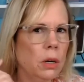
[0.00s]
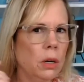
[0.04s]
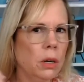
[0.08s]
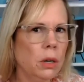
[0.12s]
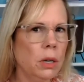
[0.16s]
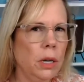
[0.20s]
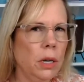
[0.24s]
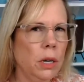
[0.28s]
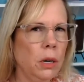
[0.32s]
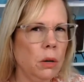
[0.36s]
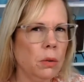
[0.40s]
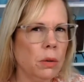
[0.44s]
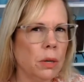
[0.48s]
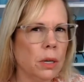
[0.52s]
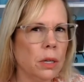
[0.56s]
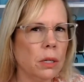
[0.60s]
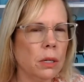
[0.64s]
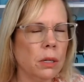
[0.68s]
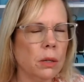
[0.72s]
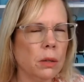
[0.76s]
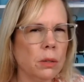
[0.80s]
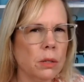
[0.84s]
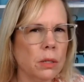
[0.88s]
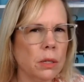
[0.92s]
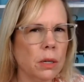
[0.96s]
hear it and
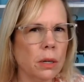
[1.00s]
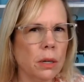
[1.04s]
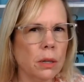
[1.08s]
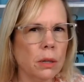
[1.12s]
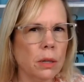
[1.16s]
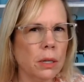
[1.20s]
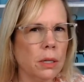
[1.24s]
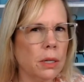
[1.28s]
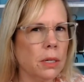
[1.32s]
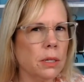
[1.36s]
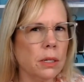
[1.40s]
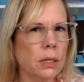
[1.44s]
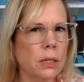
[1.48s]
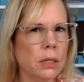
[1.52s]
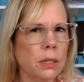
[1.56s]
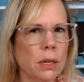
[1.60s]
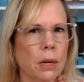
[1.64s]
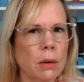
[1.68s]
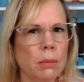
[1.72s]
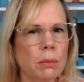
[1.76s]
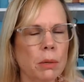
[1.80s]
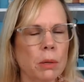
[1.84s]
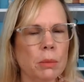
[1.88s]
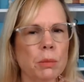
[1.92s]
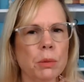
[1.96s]
they'll say, oh, that doesn't
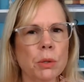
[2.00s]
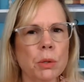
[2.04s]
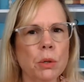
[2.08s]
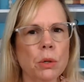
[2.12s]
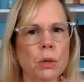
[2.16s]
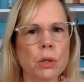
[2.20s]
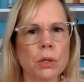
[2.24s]
sound biblical,